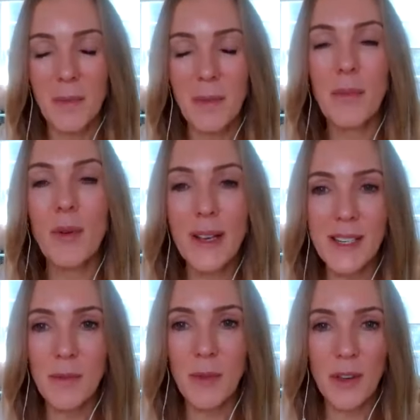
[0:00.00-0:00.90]
being
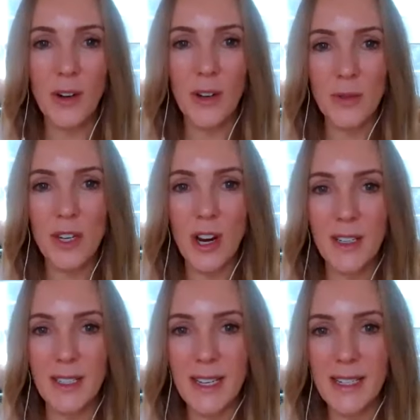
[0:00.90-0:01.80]
present with our own
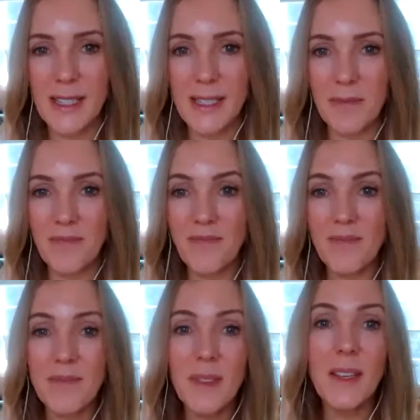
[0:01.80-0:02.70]
darkness.
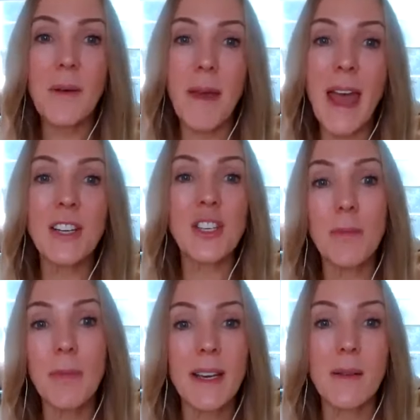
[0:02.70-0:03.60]

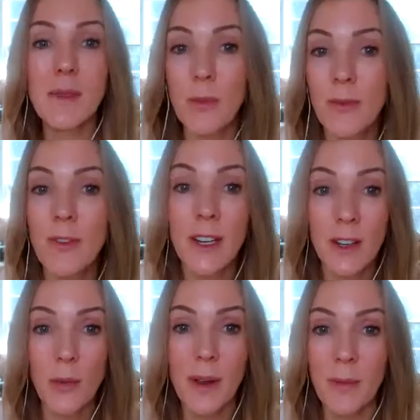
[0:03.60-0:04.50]
Compassion becomes
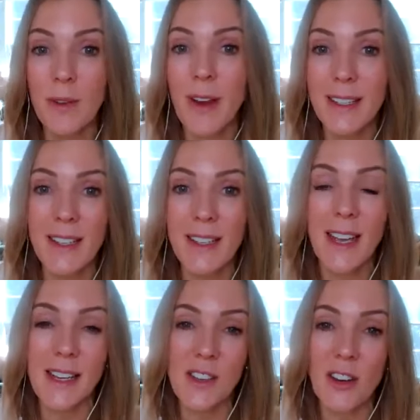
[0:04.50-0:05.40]
real when we
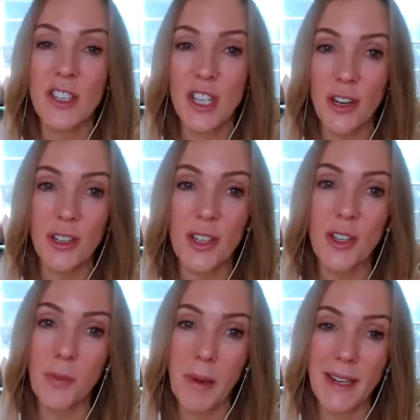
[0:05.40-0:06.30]
recognize our shared
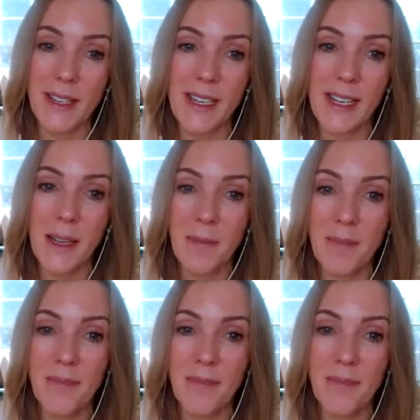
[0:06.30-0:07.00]
humanity.